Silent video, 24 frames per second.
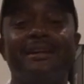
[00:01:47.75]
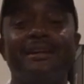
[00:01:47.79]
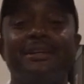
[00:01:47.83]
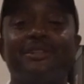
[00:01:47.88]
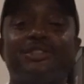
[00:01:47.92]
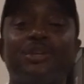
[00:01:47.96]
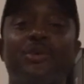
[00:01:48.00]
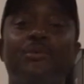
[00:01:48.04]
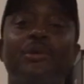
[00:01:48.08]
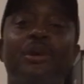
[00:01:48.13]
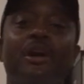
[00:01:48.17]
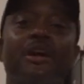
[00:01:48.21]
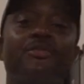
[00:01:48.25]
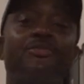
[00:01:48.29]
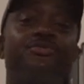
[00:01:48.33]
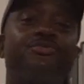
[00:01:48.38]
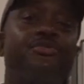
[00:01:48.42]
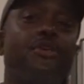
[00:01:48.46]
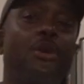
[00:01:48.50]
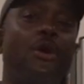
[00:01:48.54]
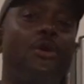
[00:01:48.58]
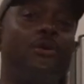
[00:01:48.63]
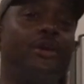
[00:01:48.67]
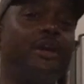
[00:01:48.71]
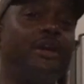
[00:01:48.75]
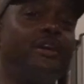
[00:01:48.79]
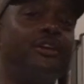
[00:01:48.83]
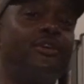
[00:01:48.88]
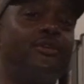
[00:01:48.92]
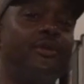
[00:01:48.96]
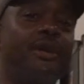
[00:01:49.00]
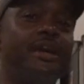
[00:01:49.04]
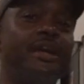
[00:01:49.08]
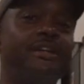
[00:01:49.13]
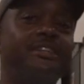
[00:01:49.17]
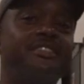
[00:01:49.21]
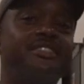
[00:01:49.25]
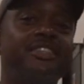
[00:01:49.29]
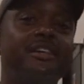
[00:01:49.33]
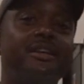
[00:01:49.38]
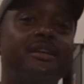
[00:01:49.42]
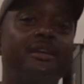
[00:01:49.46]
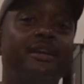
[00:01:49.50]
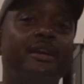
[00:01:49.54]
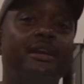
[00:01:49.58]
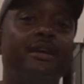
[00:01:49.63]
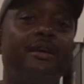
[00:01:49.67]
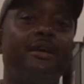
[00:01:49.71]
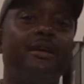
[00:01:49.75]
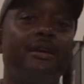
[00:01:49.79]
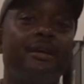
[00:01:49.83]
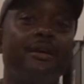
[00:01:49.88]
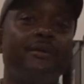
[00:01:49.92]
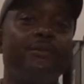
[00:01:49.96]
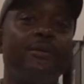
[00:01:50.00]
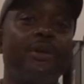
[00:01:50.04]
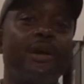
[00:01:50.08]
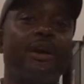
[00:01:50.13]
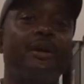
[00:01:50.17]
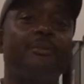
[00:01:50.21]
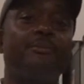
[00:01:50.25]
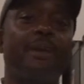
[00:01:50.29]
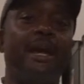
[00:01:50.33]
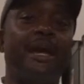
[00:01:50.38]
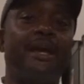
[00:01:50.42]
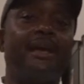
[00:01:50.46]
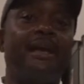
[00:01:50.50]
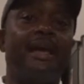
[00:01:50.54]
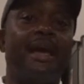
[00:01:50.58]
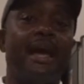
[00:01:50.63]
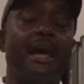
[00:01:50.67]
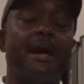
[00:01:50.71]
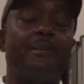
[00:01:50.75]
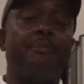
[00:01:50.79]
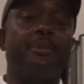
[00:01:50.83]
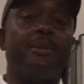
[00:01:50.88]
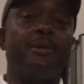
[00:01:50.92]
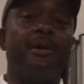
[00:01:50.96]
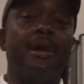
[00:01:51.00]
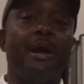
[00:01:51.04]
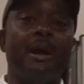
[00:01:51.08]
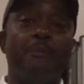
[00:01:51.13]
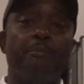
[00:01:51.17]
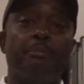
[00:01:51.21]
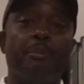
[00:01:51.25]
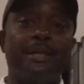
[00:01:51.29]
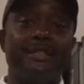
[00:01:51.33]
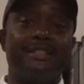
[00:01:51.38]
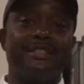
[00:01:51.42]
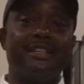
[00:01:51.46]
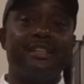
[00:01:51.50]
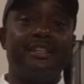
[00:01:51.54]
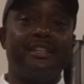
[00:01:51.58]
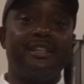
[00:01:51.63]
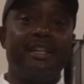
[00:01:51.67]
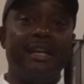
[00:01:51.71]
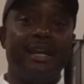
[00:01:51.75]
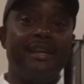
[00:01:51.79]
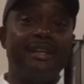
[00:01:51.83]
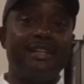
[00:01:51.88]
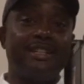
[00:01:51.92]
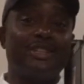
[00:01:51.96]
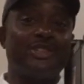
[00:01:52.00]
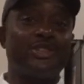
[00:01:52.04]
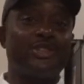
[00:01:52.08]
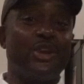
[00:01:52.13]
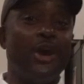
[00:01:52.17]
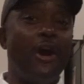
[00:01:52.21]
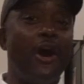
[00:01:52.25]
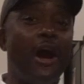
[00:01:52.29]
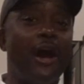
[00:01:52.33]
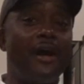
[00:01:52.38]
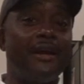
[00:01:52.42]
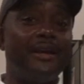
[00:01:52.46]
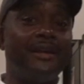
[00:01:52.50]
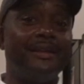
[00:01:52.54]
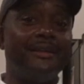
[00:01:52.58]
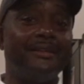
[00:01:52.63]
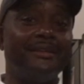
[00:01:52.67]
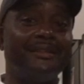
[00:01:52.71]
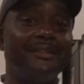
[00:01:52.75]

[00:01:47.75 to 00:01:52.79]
So we're going to throw the ingredients in here and we're going to make it happen. But to get it started,